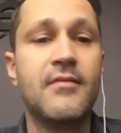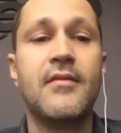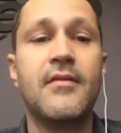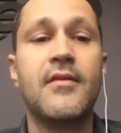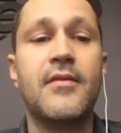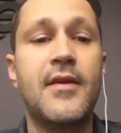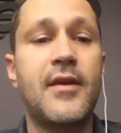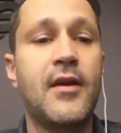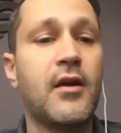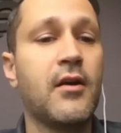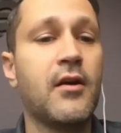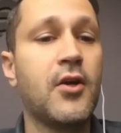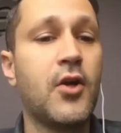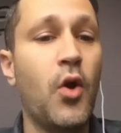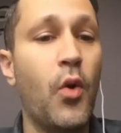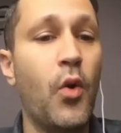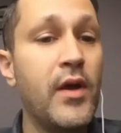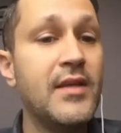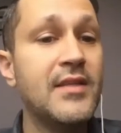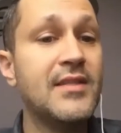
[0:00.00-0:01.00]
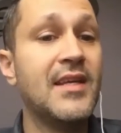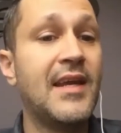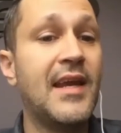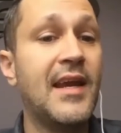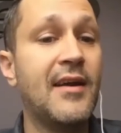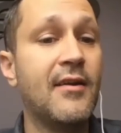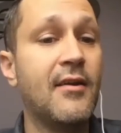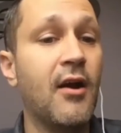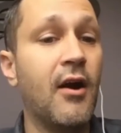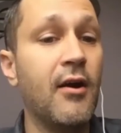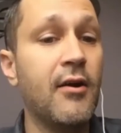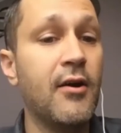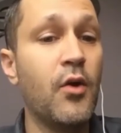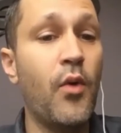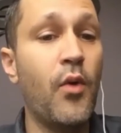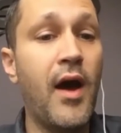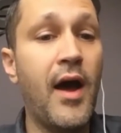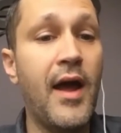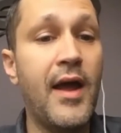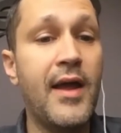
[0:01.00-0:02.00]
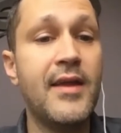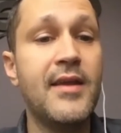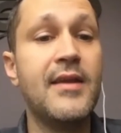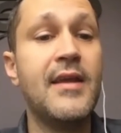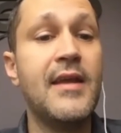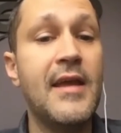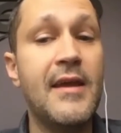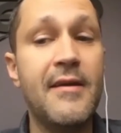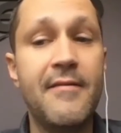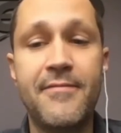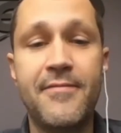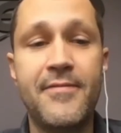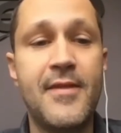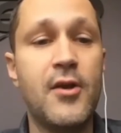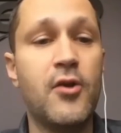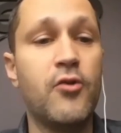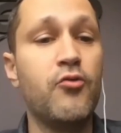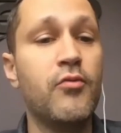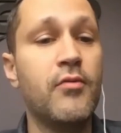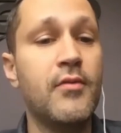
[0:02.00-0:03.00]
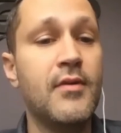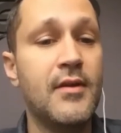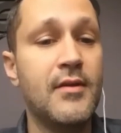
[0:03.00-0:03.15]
they're going to get an ROI if they're